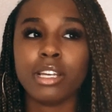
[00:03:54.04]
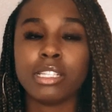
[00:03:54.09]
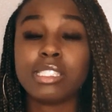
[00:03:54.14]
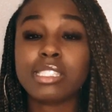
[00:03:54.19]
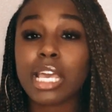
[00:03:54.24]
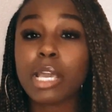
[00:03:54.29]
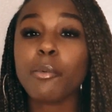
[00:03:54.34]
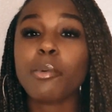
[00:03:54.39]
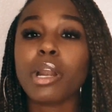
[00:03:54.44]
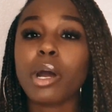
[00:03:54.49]

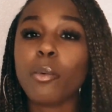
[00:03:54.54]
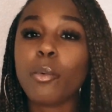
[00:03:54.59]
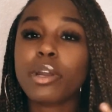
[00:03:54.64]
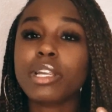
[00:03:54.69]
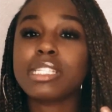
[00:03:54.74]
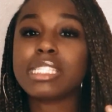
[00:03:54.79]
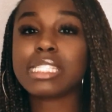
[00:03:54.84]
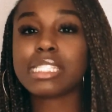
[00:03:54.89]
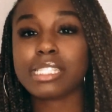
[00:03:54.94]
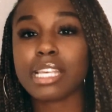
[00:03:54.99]
say what I want
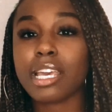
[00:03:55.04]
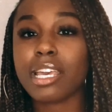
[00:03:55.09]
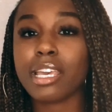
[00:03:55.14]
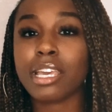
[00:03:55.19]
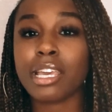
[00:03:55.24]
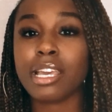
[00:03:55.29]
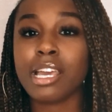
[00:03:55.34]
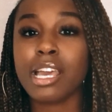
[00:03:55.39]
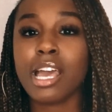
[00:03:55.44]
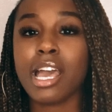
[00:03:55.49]
to
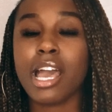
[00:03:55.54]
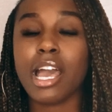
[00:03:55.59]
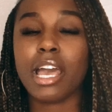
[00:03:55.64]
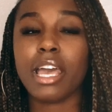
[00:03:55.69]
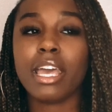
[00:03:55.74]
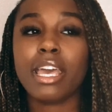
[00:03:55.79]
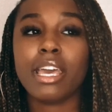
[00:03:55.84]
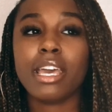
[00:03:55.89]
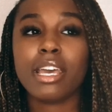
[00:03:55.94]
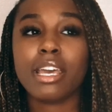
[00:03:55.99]
say,
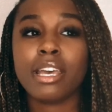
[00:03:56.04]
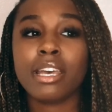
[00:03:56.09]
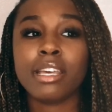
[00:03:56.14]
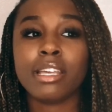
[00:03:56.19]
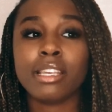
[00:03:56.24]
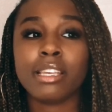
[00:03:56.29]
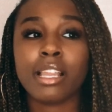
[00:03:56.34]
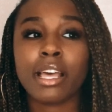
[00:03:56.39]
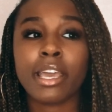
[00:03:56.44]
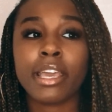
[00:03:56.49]

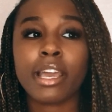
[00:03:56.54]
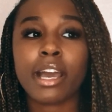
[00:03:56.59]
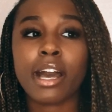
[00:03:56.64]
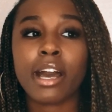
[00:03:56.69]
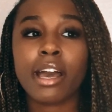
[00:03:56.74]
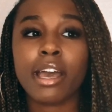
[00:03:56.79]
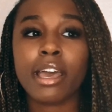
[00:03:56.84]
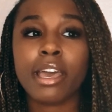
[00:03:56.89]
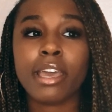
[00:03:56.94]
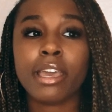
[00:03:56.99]
and like
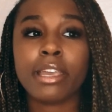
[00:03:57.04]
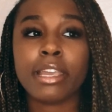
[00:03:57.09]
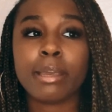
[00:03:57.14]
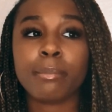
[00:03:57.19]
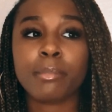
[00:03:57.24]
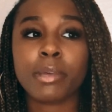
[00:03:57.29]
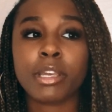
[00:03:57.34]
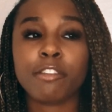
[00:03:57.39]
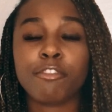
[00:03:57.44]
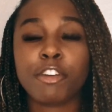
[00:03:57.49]
I am
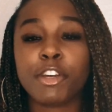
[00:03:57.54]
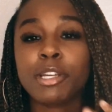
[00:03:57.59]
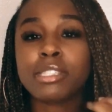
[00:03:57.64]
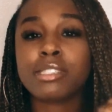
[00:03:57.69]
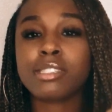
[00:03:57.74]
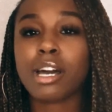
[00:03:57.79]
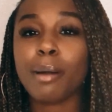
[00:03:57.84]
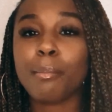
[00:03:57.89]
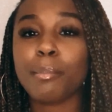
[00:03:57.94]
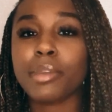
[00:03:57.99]
like very
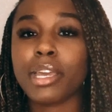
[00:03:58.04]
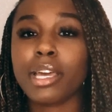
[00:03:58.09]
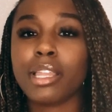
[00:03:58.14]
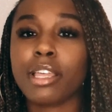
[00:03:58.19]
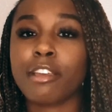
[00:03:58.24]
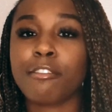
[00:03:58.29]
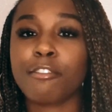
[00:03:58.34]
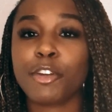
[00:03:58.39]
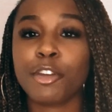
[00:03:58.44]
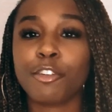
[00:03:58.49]
dominant and
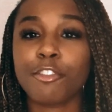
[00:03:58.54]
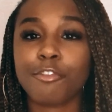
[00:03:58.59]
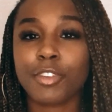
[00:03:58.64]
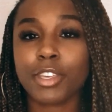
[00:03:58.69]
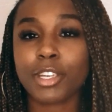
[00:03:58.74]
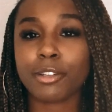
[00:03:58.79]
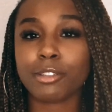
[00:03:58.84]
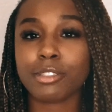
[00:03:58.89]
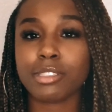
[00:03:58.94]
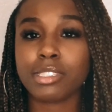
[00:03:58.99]
like very
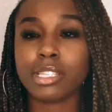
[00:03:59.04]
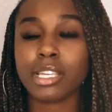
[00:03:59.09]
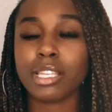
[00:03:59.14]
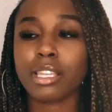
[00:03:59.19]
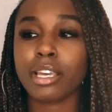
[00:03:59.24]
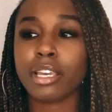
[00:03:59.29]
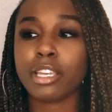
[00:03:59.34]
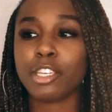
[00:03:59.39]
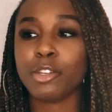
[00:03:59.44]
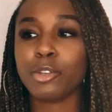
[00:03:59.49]
fierce, and
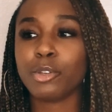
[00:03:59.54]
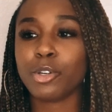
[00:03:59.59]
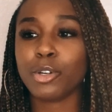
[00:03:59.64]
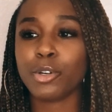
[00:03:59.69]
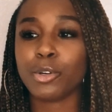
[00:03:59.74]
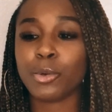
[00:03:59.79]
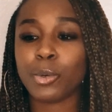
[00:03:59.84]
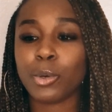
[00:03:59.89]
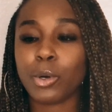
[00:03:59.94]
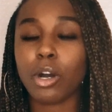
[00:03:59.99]
like, you
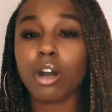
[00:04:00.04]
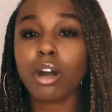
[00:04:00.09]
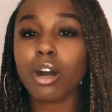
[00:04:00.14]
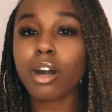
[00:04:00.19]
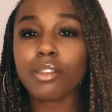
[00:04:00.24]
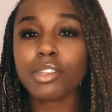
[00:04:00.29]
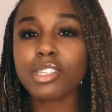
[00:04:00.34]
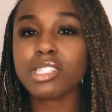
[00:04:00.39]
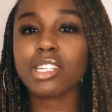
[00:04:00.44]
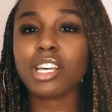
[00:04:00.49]
know,
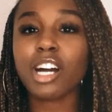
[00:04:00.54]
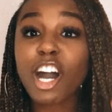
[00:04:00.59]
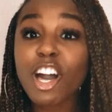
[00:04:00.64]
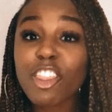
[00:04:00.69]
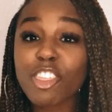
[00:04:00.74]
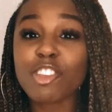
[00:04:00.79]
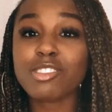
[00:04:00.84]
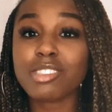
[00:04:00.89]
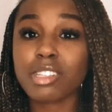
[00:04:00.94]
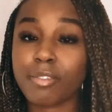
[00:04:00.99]
all this
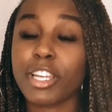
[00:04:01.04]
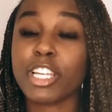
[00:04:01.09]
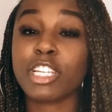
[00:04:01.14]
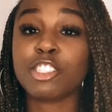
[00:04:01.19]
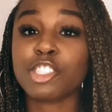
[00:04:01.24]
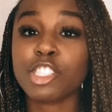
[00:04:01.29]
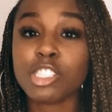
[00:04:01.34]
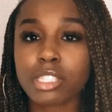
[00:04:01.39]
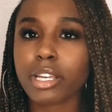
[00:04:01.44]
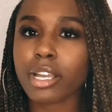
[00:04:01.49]
other stuff, like
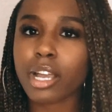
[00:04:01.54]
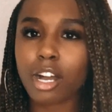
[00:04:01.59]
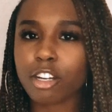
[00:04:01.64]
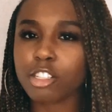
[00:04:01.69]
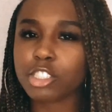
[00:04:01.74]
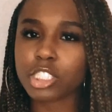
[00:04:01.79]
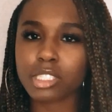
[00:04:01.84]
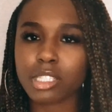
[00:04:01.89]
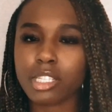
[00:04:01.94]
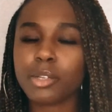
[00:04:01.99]
just like how
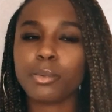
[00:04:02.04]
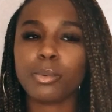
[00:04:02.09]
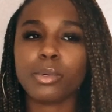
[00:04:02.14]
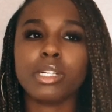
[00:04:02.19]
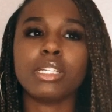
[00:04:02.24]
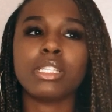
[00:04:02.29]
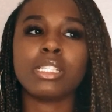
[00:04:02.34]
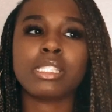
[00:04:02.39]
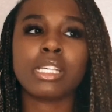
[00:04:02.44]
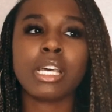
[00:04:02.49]
Shanique
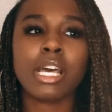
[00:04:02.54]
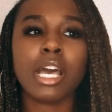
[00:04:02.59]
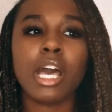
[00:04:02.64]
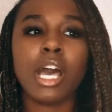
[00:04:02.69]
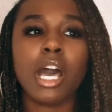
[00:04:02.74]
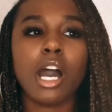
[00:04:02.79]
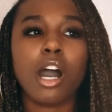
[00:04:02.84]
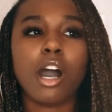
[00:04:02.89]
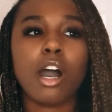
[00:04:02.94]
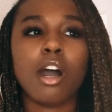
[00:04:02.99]
was.
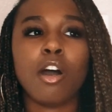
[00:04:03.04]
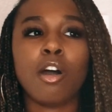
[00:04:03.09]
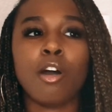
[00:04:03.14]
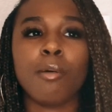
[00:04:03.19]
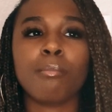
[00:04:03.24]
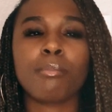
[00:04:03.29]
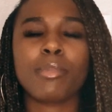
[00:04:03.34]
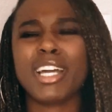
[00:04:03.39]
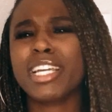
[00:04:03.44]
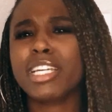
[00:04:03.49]

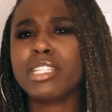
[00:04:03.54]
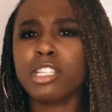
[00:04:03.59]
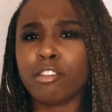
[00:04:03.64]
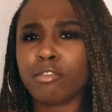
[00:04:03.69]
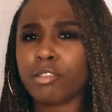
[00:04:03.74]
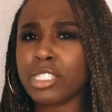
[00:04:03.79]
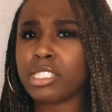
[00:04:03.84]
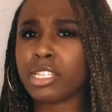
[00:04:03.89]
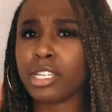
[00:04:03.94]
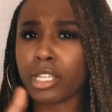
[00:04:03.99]
I can
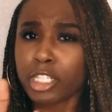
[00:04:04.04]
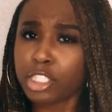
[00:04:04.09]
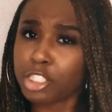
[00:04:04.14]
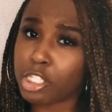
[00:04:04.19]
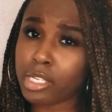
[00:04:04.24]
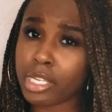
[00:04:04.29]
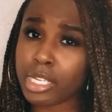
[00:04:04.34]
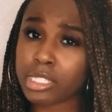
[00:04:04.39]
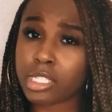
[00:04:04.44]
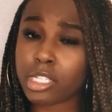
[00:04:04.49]
definitely say like
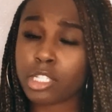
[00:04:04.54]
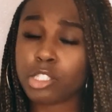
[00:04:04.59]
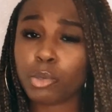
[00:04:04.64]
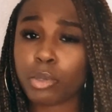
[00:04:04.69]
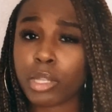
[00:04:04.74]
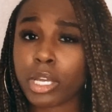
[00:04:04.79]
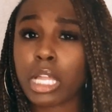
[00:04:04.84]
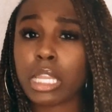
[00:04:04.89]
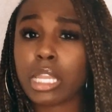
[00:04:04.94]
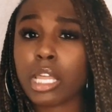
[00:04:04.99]
Shanique did do
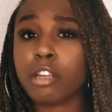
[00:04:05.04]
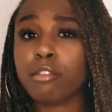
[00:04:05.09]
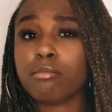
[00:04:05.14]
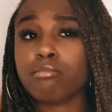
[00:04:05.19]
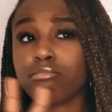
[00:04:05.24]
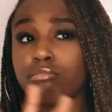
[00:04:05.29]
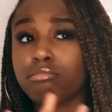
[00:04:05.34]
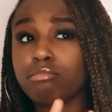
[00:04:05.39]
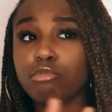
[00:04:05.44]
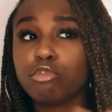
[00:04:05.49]
like a lot of
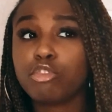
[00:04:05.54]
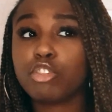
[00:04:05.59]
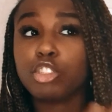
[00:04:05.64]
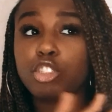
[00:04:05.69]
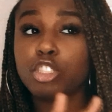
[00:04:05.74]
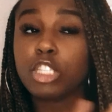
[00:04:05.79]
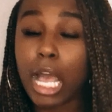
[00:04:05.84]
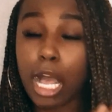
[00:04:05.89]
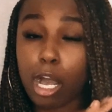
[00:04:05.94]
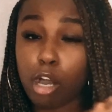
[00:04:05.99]

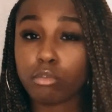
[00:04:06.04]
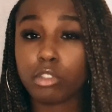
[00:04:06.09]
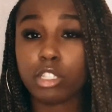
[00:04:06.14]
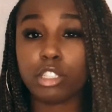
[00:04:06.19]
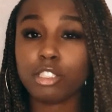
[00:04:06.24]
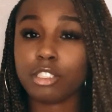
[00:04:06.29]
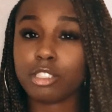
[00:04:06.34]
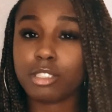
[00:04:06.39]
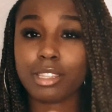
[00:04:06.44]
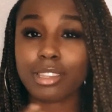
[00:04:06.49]

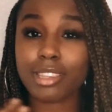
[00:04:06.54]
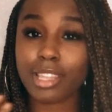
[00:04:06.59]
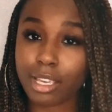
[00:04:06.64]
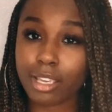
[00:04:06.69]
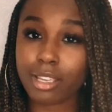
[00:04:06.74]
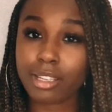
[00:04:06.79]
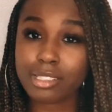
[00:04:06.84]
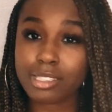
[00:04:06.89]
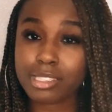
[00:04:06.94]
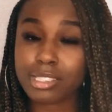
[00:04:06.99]
childish
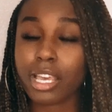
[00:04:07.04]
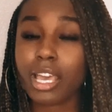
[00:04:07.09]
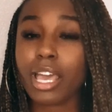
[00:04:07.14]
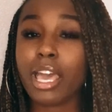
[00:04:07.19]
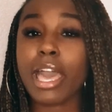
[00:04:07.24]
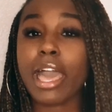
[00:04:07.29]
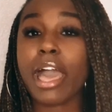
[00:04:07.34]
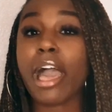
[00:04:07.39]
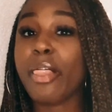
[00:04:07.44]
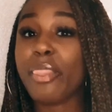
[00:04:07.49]
things,
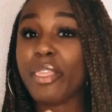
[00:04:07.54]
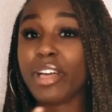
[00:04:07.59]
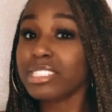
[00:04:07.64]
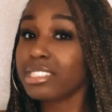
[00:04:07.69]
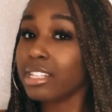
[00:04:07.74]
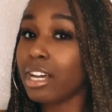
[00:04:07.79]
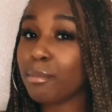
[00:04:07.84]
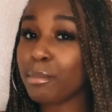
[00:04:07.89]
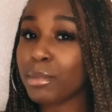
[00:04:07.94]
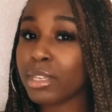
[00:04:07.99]
and that's
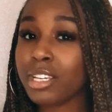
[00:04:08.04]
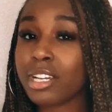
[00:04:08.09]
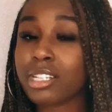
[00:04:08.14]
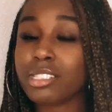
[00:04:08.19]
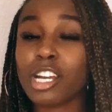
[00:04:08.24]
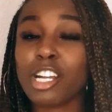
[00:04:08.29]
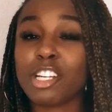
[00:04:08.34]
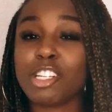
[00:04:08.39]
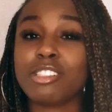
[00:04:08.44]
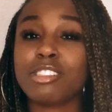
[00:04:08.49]
not me, because
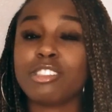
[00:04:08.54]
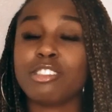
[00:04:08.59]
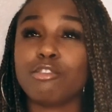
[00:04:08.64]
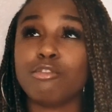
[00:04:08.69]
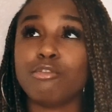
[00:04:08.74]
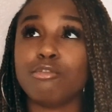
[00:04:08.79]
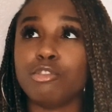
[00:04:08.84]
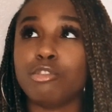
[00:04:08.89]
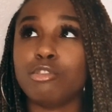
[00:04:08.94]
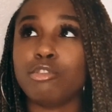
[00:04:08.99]
I
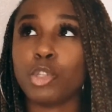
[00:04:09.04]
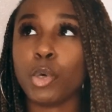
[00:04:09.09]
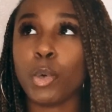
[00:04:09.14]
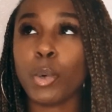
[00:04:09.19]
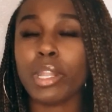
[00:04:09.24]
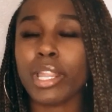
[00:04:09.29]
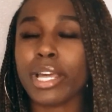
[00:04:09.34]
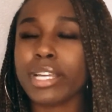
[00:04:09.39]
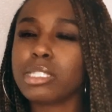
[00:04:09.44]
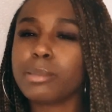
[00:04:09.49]

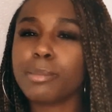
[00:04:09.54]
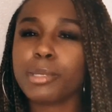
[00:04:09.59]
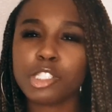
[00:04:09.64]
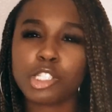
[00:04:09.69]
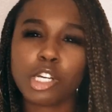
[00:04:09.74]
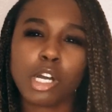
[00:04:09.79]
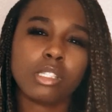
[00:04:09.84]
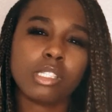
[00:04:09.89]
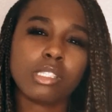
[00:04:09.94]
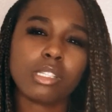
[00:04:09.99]
don't like to be
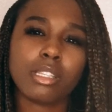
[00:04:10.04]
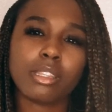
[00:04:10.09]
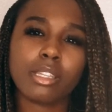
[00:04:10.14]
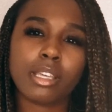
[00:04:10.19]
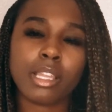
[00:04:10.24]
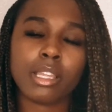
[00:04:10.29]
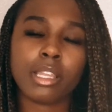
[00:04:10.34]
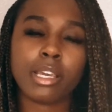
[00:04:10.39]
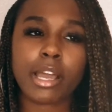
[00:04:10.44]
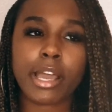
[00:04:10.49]
childish like
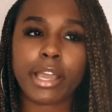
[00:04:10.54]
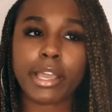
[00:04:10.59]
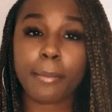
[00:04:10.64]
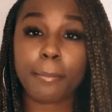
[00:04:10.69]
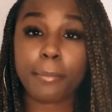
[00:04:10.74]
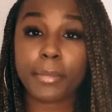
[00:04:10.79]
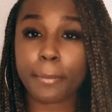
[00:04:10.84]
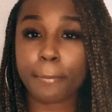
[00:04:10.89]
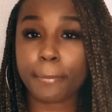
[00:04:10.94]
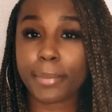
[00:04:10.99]
that. Like I can
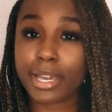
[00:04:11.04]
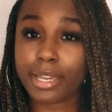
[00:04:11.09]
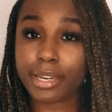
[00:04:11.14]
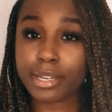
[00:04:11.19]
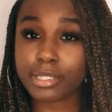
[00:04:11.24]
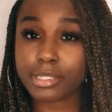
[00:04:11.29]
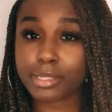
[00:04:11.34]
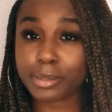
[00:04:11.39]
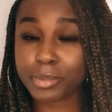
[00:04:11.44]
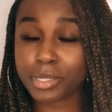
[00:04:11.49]
be
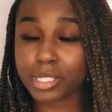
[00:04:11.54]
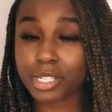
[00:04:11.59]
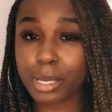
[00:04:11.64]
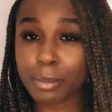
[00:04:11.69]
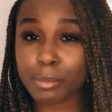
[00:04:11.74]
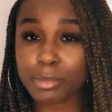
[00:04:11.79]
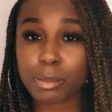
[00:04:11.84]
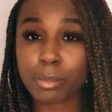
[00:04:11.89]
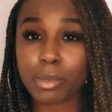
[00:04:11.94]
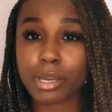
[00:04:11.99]
petty
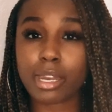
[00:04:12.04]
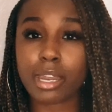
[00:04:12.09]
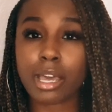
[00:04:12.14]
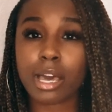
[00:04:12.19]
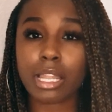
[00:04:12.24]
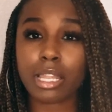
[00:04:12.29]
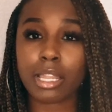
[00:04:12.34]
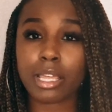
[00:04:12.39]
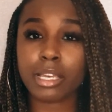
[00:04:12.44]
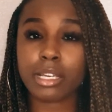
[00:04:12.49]
sometimes, but
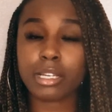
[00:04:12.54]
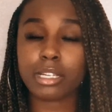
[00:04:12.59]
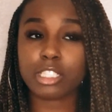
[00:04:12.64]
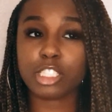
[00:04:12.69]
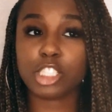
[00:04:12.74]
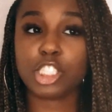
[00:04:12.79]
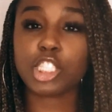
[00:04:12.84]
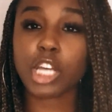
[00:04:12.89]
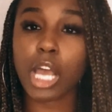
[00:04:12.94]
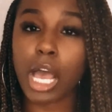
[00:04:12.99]
not like
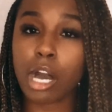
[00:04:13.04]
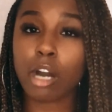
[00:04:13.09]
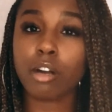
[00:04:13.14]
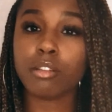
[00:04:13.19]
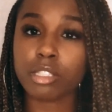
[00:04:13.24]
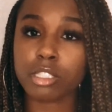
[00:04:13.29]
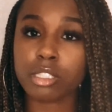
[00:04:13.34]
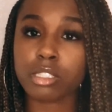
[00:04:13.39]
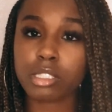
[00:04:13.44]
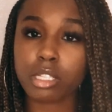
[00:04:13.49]

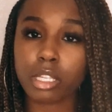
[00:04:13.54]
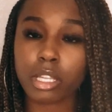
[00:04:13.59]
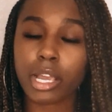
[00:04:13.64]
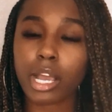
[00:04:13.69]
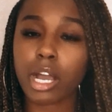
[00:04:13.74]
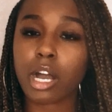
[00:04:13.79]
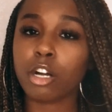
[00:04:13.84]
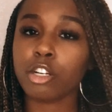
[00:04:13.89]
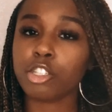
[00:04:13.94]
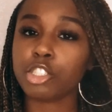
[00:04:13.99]
childish to like
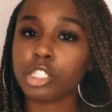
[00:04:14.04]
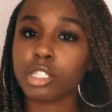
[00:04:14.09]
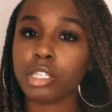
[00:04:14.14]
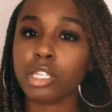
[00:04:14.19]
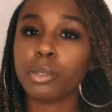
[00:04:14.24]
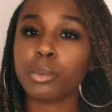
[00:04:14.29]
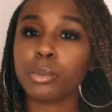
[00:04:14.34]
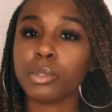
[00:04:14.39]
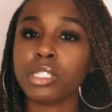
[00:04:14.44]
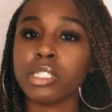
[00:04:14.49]
how
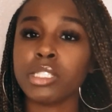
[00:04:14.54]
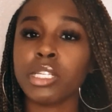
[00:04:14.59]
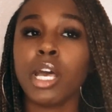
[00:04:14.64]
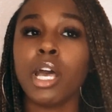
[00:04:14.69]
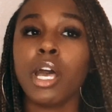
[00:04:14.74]
Shanique was.